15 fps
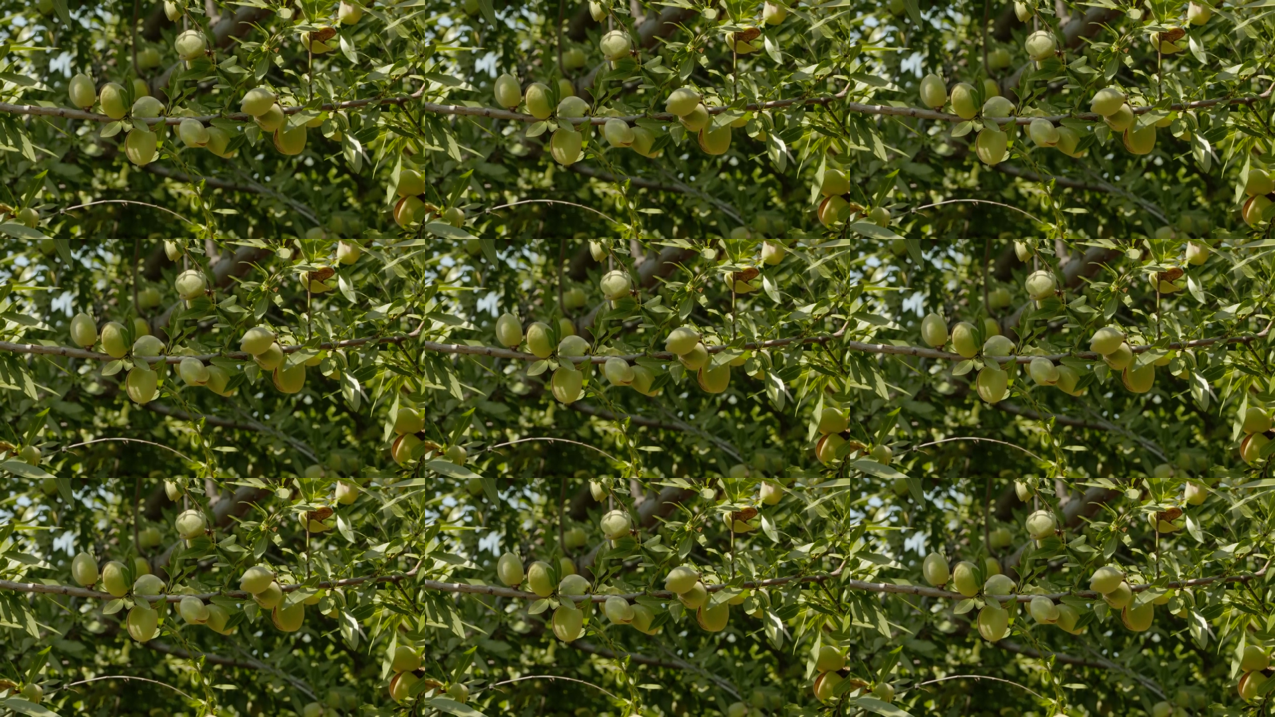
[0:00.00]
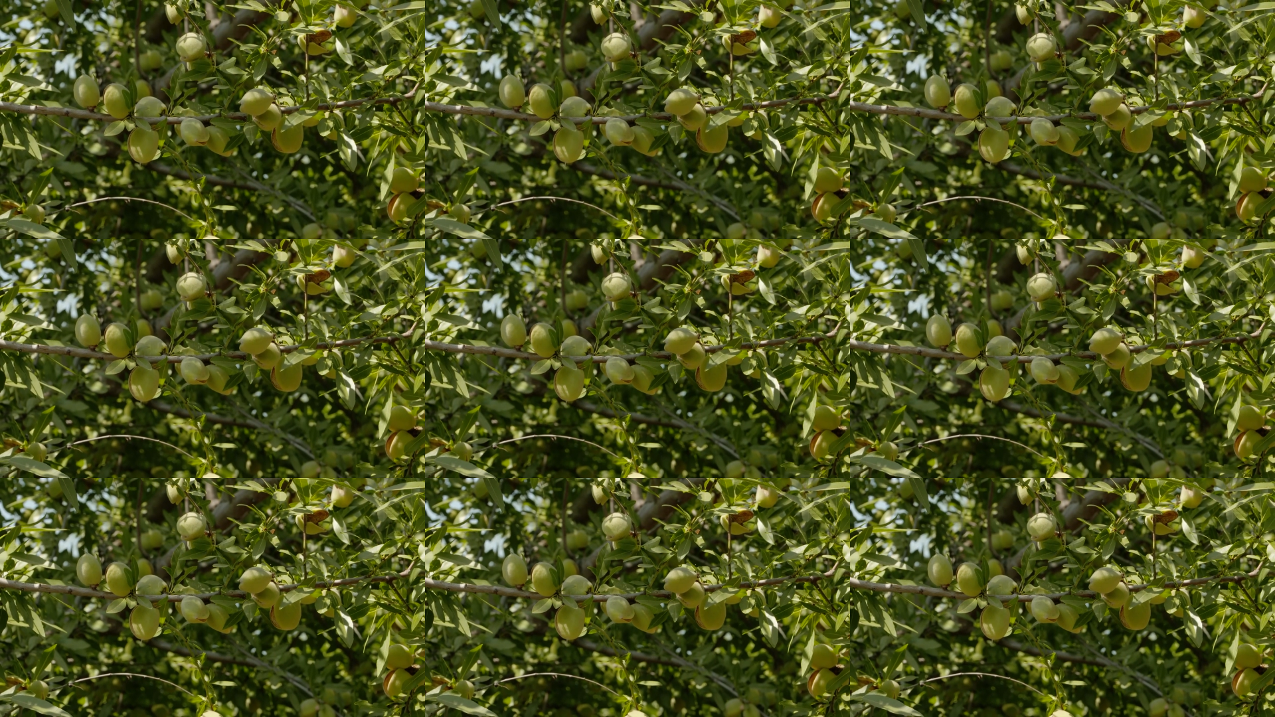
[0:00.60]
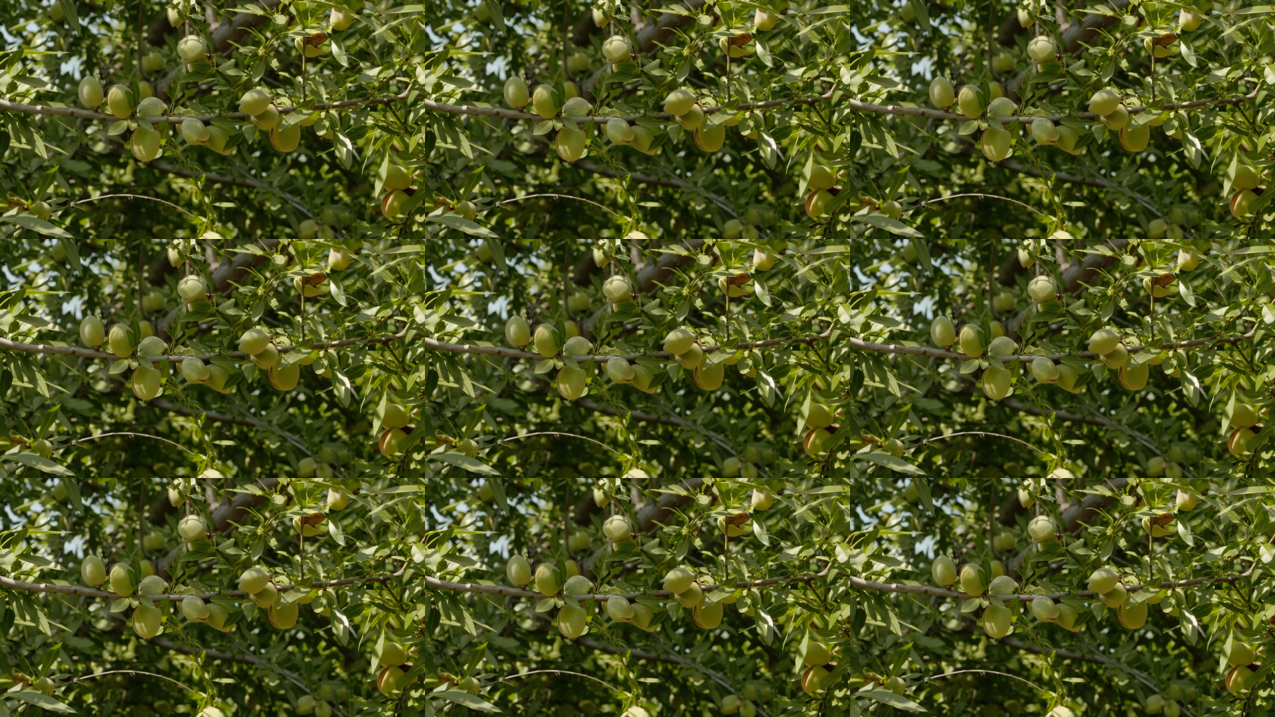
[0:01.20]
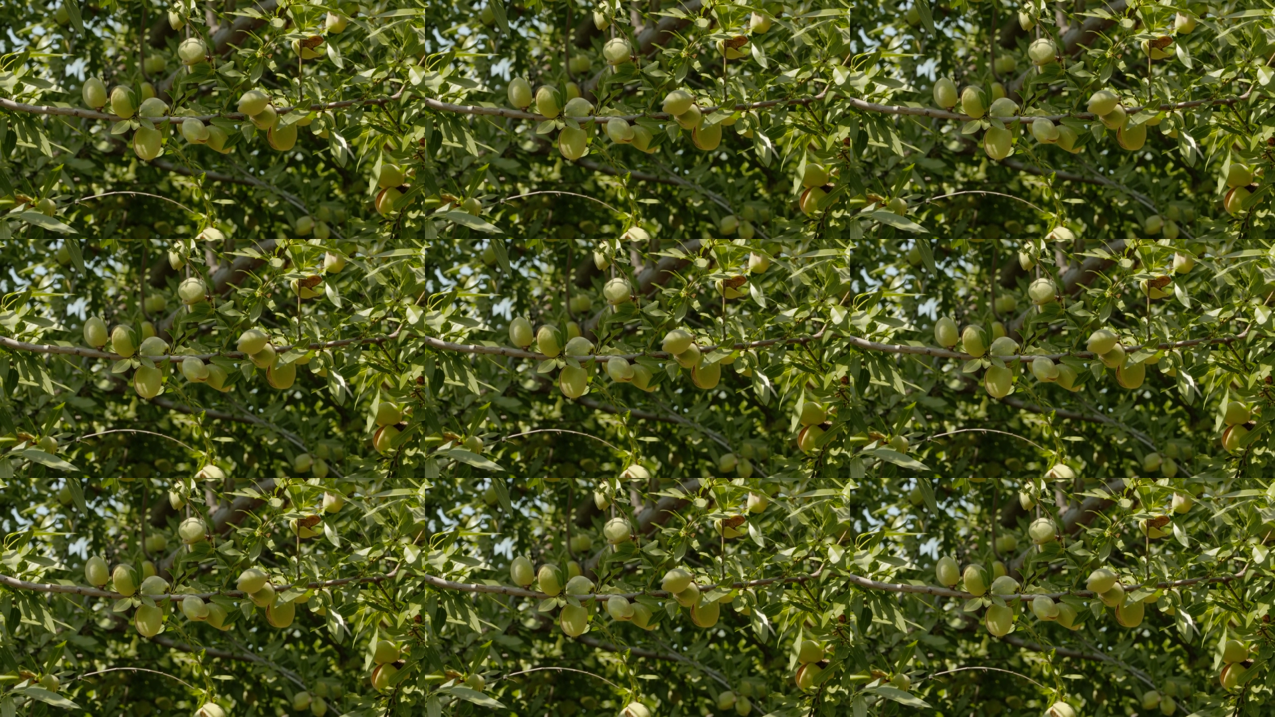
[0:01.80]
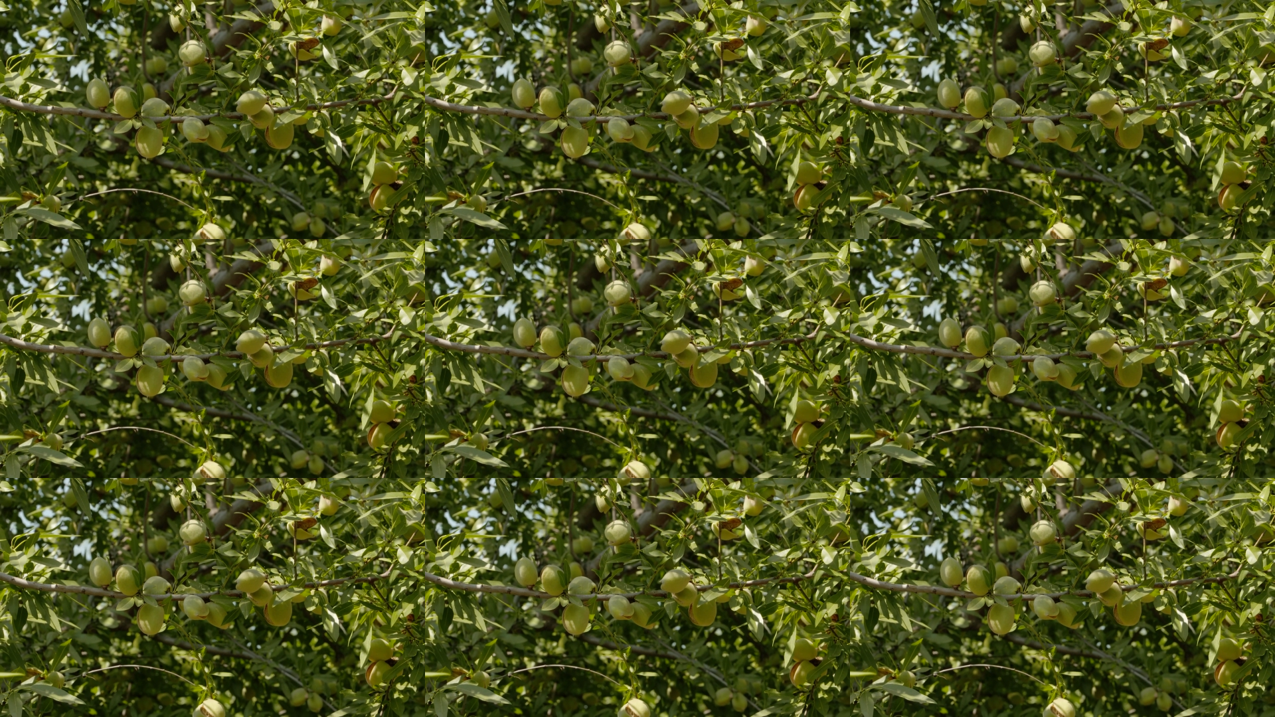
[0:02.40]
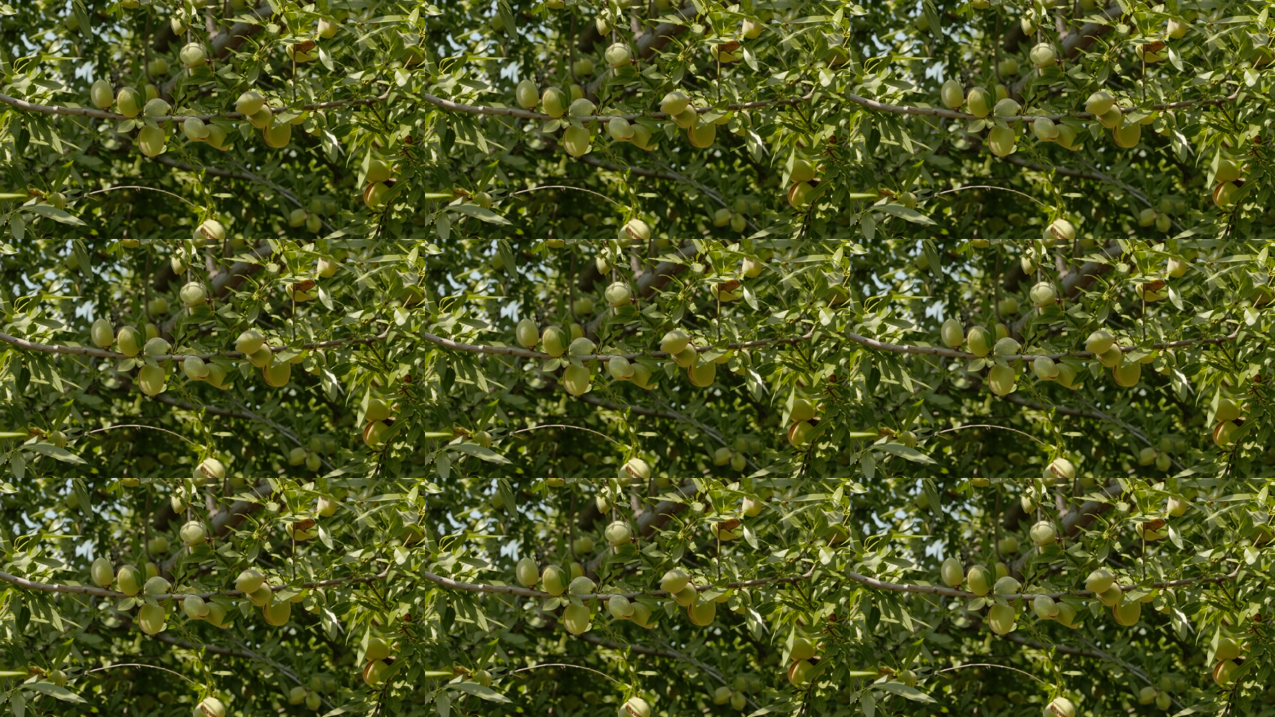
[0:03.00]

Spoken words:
(no speaker visible)